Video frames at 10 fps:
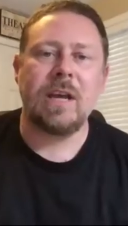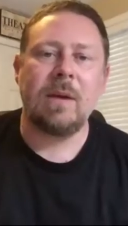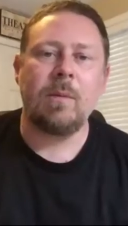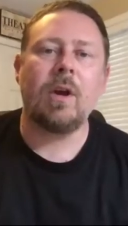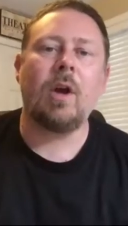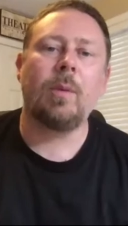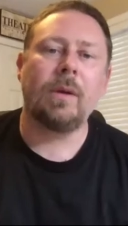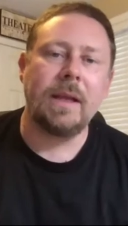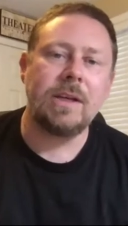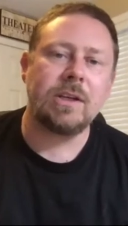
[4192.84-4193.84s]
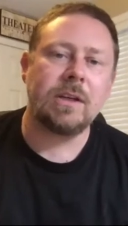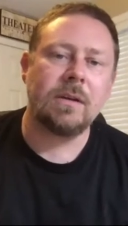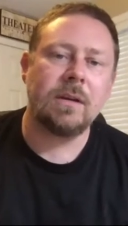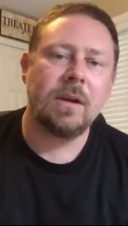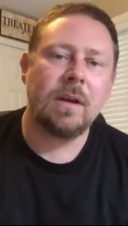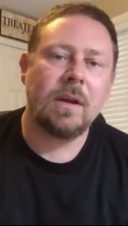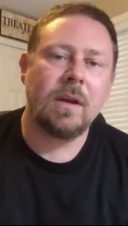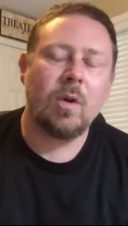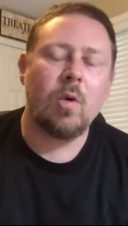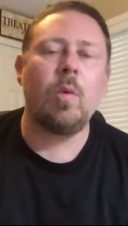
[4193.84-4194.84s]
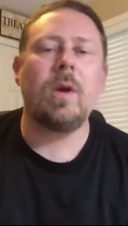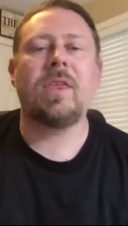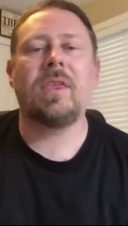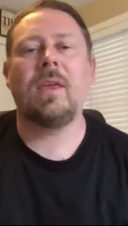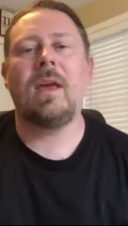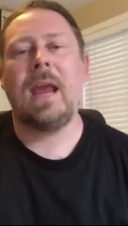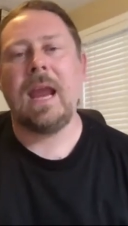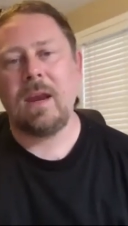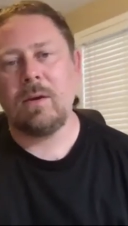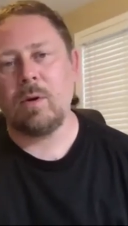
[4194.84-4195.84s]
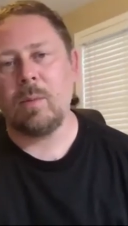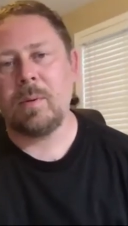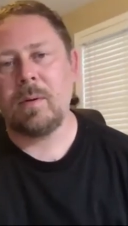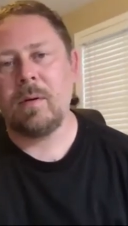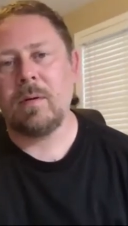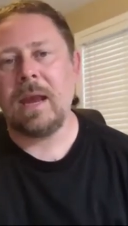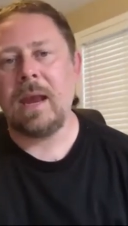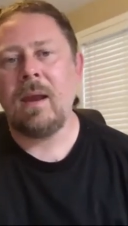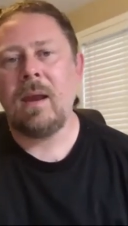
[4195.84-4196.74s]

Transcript: with a religion with a hate group. Okay.